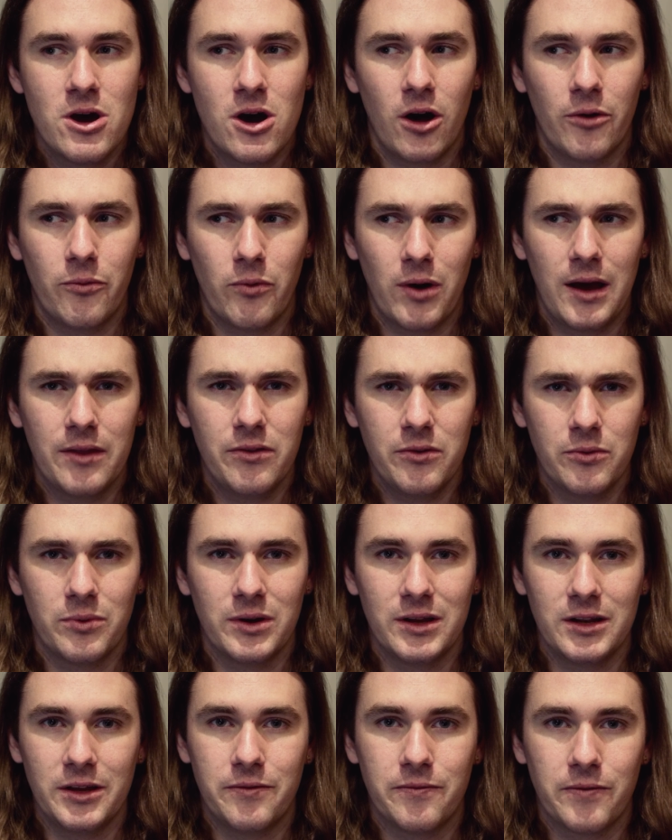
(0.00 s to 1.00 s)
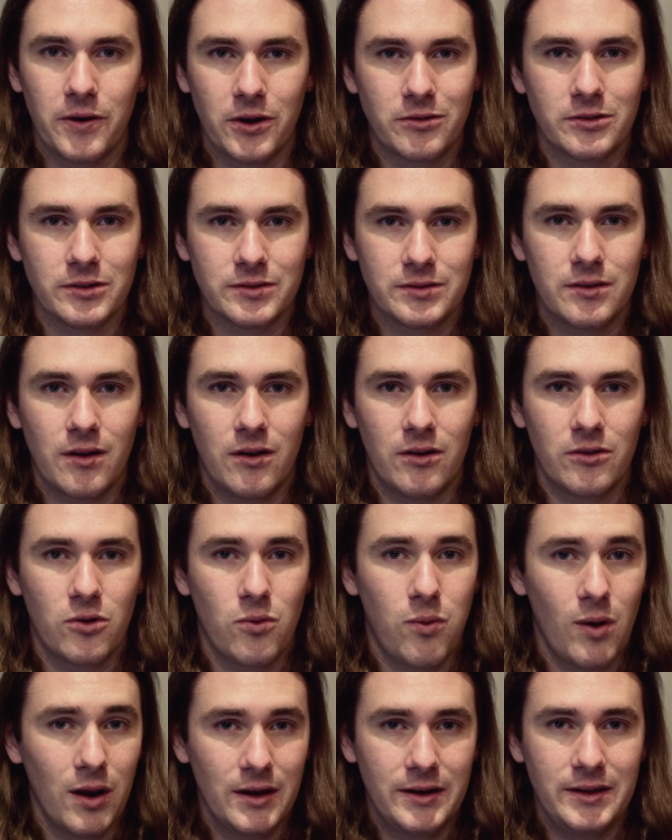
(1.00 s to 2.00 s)
I'd rather really focus on
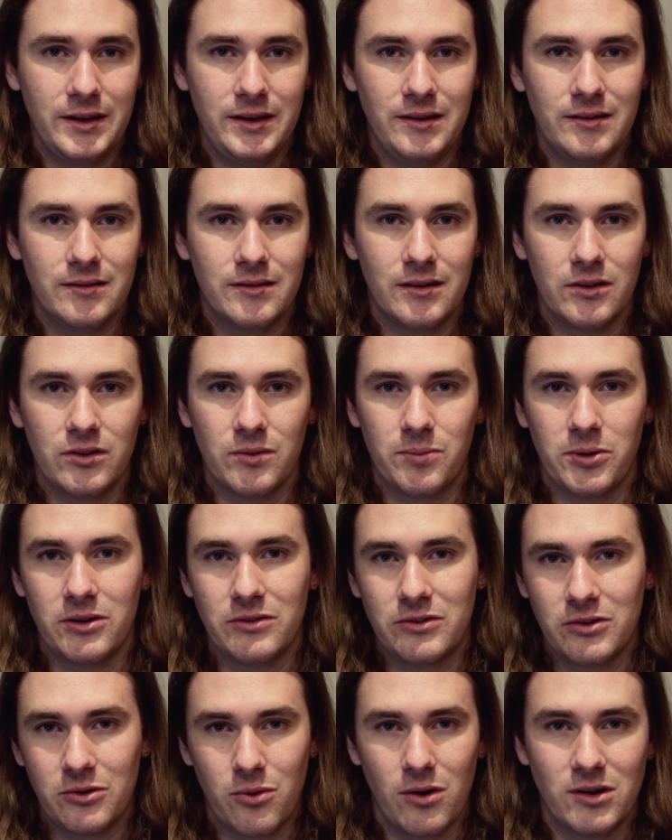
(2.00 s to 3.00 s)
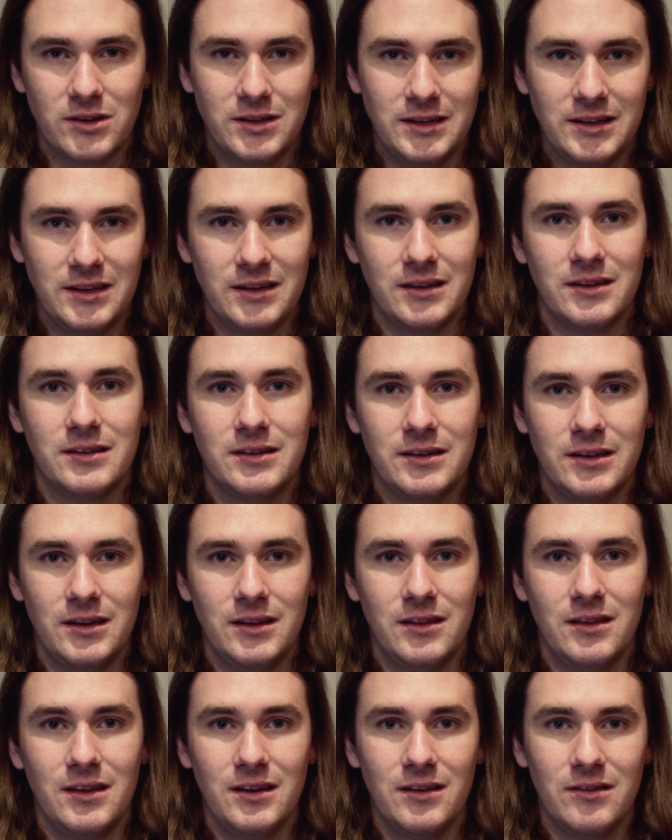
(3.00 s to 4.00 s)
quality as opposed to quantity
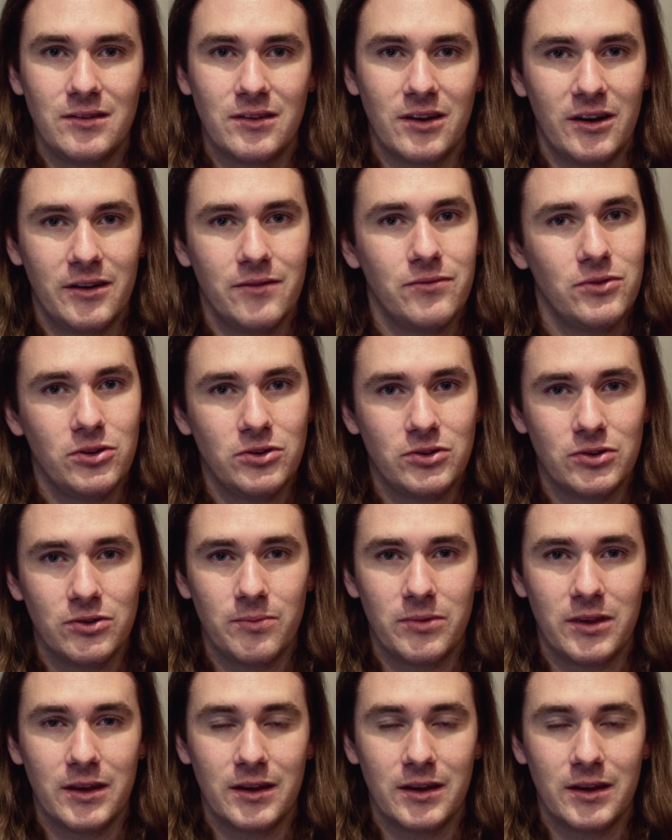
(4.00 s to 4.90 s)
in these kind of YouTube